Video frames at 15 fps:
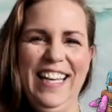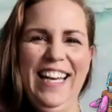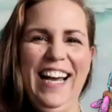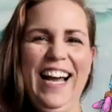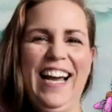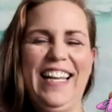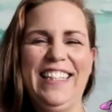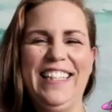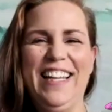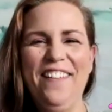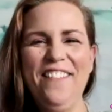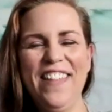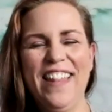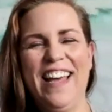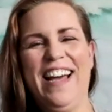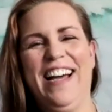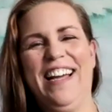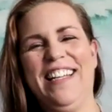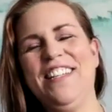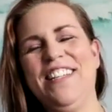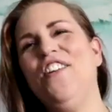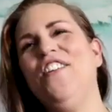I love that.
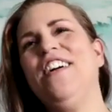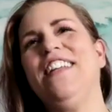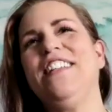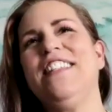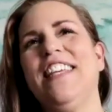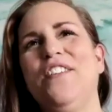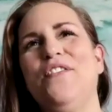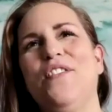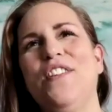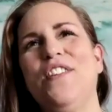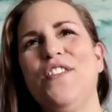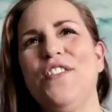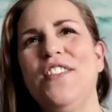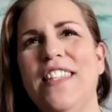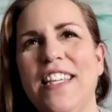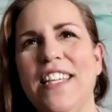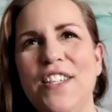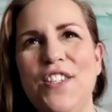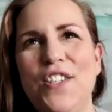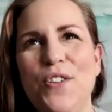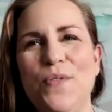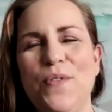No, and it's like one of those
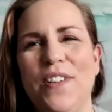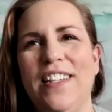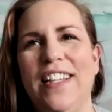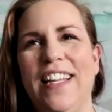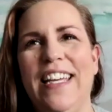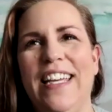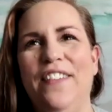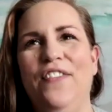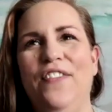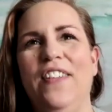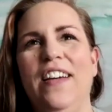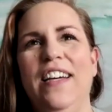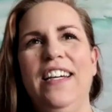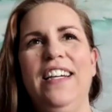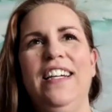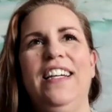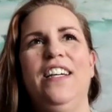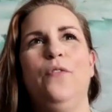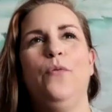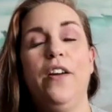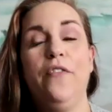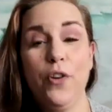things too, where like
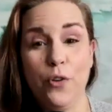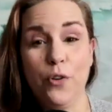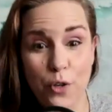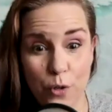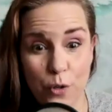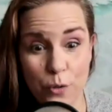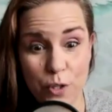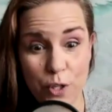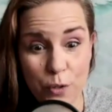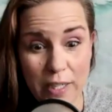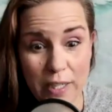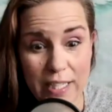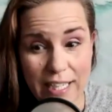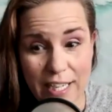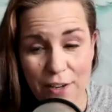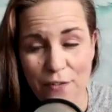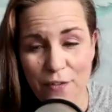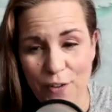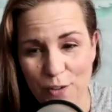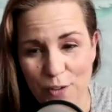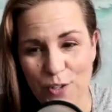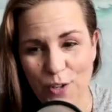if you're new to it, it can
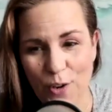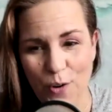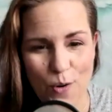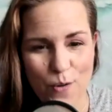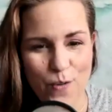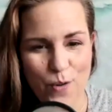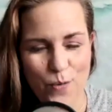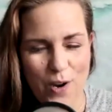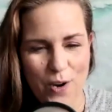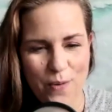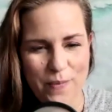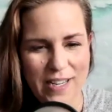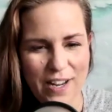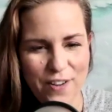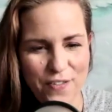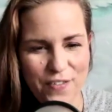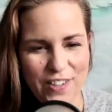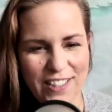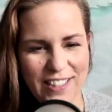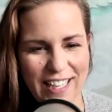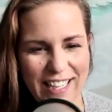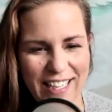feel so overwhelming, I
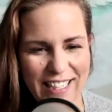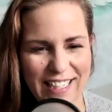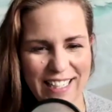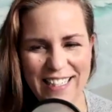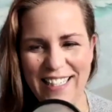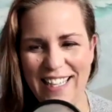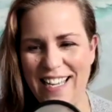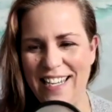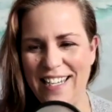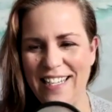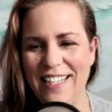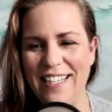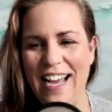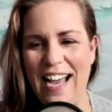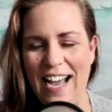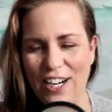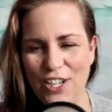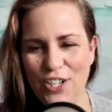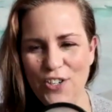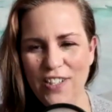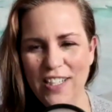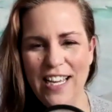feel like, and then
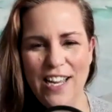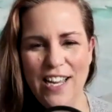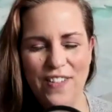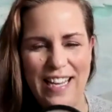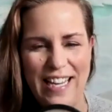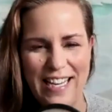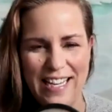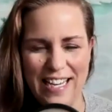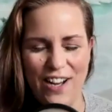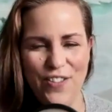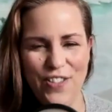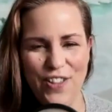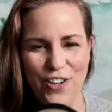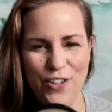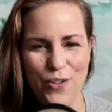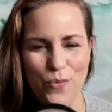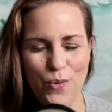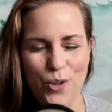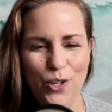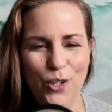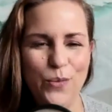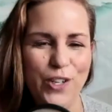actually kind of getting out there in the
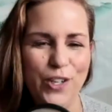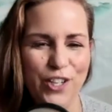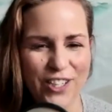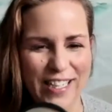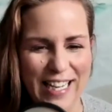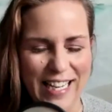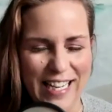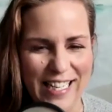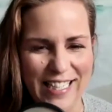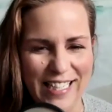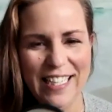world where you're getting